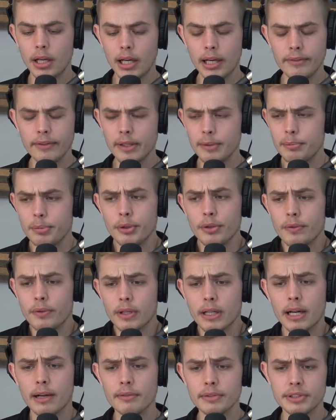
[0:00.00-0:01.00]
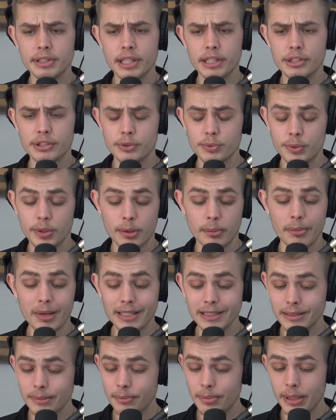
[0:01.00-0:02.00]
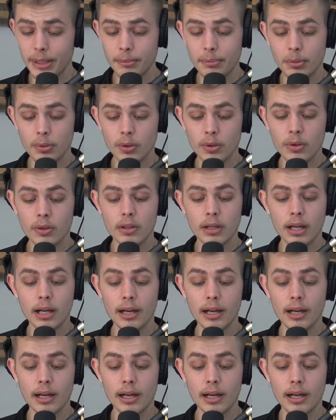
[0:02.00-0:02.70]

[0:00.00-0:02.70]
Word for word: I've had beautiful conversations with amazing people.